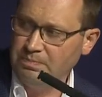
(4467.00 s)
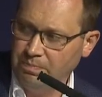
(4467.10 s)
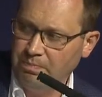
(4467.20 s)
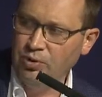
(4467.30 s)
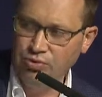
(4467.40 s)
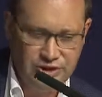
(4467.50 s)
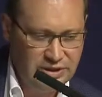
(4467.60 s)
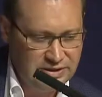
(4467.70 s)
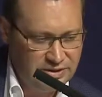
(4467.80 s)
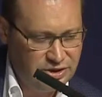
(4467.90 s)

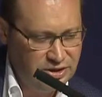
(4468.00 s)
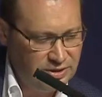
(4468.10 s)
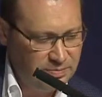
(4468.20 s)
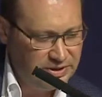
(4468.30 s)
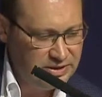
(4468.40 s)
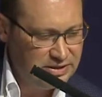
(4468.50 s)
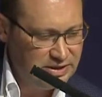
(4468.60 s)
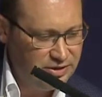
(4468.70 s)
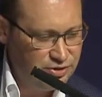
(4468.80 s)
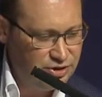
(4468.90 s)
social and business
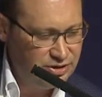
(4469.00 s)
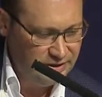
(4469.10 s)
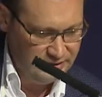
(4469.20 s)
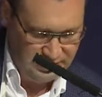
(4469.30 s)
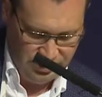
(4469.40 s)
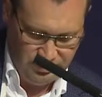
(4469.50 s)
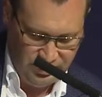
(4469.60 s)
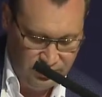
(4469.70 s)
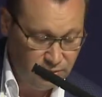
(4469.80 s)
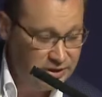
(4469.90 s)
development.
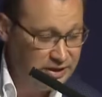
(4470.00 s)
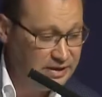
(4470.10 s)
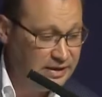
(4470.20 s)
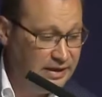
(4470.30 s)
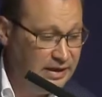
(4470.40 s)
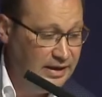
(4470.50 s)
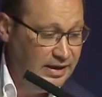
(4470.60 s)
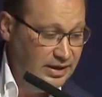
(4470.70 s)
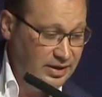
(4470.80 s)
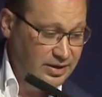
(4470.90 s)

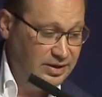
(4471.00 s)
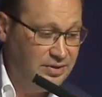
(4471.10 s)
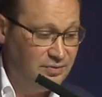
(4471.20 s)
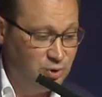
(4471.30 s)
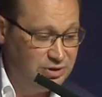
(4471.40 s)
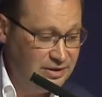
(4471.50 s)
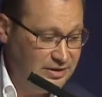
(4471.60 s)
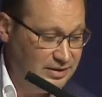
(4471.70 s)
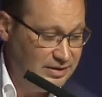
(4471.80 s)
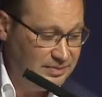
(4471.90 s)
We now
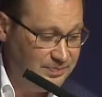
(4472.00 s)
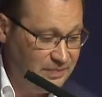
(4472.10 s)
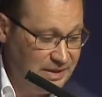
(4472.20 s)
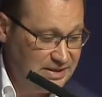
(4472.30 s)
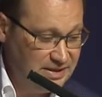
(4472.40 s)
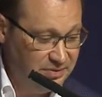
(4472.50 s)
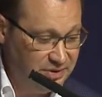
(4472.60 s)
have great